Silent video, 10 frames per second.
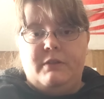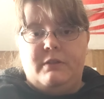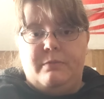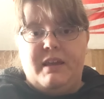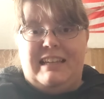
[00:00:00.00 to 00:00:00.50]

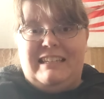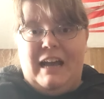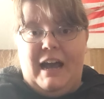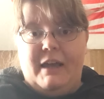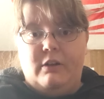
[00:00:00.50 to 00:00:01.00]
to be
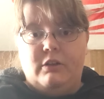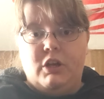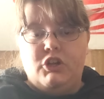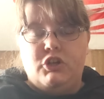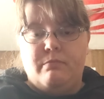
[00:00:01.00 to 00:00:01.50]
entitled
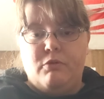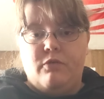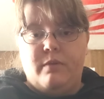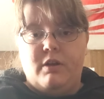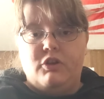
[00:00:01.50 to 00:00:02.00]
to
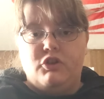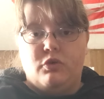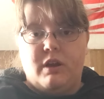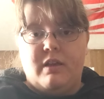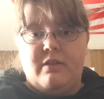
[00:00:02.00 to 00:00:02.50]
movement
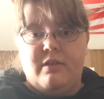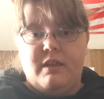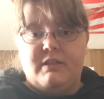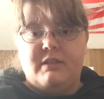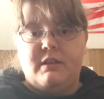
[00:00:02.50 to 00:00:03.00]
during
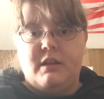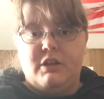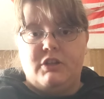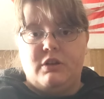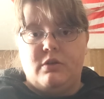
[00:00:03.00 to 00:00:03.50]
this
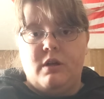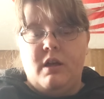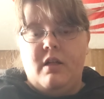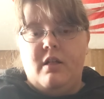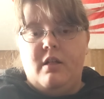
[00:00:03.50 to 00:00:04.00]
issue.
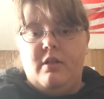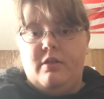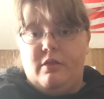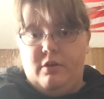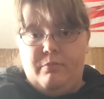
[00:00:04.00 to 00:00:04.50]

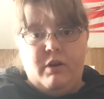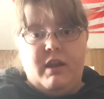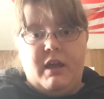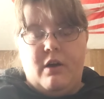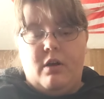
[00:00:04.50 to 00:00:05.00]
They're
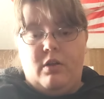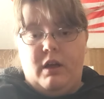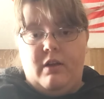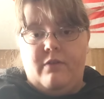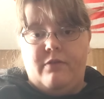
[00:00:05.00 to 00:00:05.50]
putting out a
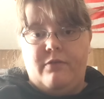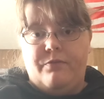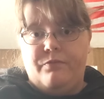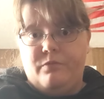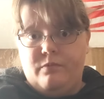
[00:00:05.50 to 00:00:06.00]
lot of,
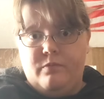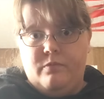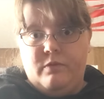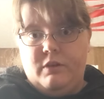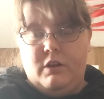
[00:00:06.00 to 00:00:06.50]

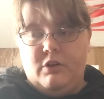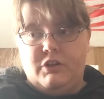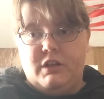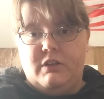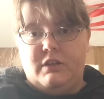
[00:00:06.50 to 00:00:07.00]

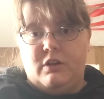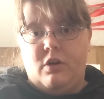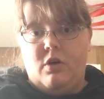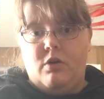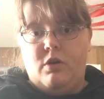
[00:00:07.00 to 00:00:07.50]
shit. It's like,
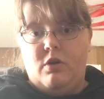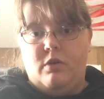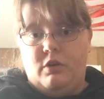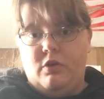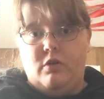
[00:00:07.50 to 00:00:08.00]
oh no,
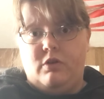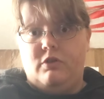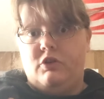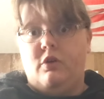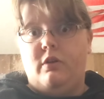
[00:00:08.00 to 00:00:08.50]
you're
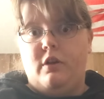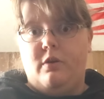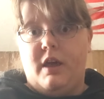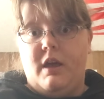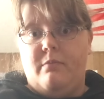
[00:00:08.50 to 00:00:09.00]
totally
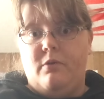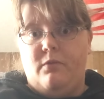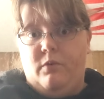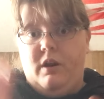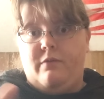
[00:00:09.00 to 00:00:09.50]
okay to
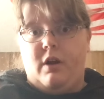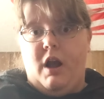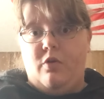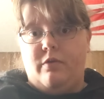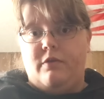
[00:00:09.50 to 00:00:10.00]
move whenever,
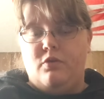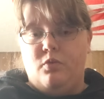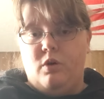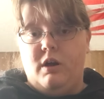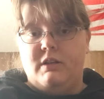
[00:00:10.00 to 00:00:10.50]
however you
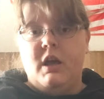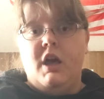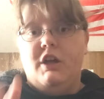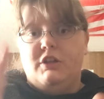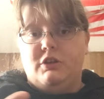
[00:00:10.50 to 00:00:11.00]
want.
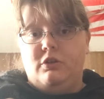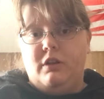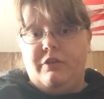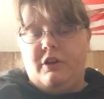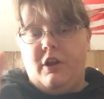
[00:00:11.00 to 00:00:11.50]
Don't
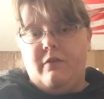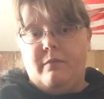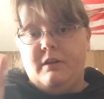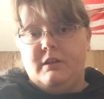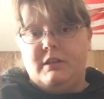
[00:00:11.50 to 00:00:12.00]
let the
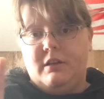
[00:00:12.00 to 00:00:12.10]
government